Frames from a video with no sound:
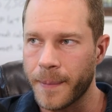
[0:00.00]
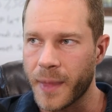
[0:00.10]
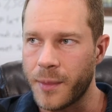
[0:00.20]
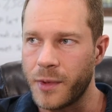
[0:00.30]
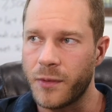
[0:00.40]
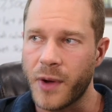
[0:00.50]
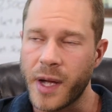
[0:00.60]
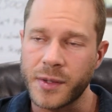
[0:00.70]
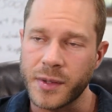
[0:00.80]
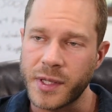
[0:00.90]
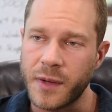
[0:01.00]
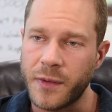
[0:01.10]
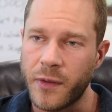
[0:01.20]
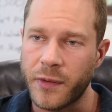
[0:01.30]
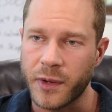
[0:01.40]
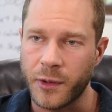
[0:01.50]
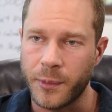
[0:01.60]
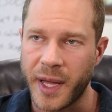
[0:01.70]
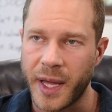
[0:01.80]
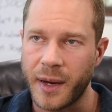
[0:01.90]
I've been doing fractional CFO for a little
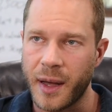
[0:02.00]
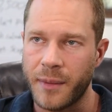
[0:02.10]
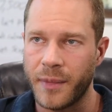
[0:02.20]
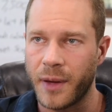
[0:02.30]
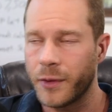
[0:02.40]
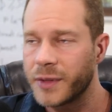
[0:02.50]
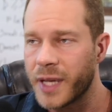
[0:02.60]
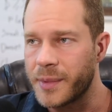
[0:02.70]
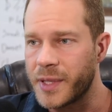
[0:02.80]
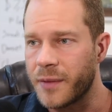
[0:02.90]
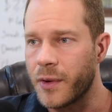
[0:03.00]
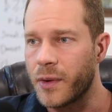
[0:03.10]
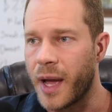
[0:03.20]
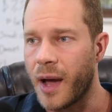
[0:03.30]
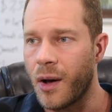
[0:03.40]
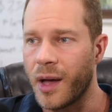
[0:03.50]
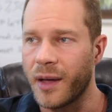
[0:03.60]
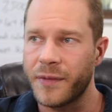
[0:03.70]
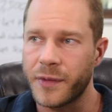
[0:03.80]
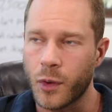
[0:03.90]
bit. I'm a full time CFO now. I
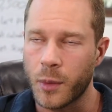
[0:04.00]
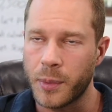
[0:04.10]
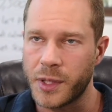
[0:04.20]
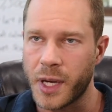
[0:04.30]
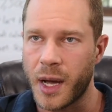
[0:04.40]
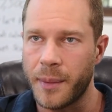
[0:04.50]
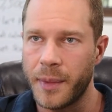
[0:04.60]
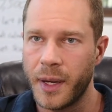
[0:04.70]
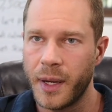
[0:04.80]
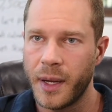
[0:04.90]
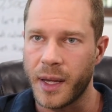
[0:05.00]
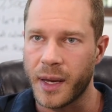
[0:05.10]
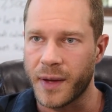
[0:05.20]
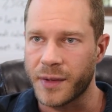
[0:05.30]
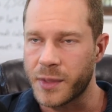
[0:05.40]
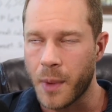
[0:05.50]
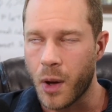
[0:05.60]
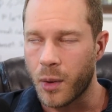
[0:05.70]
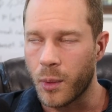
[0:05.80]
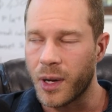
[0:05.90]
left the corporate job and I've got the
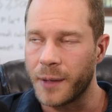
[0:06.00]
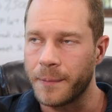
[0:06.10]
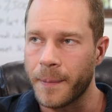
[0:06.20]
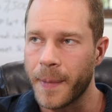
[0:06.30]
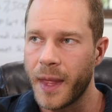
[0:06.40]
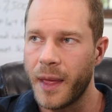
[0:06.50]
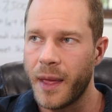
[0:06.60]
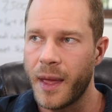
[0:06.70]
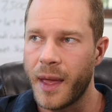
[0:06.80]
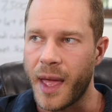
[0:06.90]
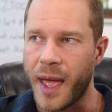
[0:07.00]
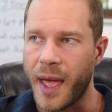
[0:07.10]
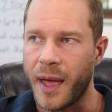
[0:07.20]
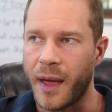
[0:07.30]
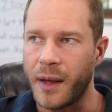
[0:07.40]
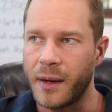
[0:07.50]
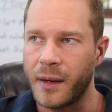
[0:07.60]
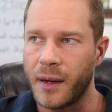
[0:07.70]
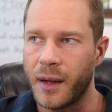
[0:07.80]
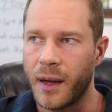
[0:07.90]
smaller one.
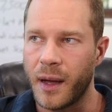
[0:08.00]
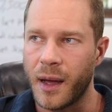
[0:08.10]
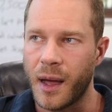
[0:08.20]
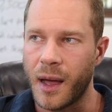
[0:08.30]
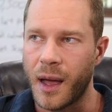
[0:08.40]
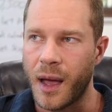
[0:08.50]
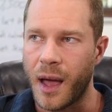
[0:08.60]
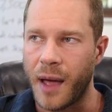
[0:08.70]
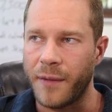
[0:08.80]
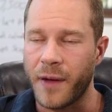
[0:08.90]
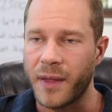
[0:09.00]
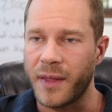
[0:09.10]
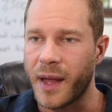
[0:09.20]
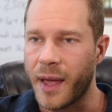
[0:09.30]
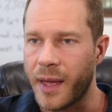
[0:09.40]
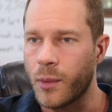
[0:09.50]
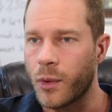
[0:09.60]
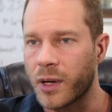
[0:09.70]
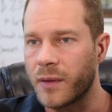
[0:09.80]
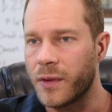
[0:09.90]
And I find that I hate
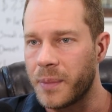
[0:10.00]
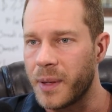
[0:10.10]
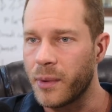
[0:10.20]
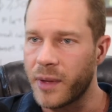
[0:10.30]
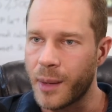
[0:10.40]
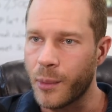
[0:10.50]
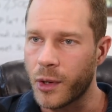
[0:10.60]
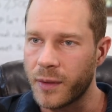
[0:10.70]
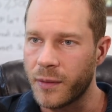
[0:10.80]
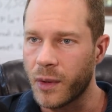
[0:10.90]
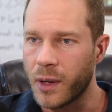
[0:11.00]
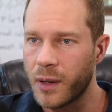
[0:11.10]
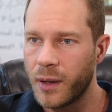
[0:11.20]
working for the people that I'm working for.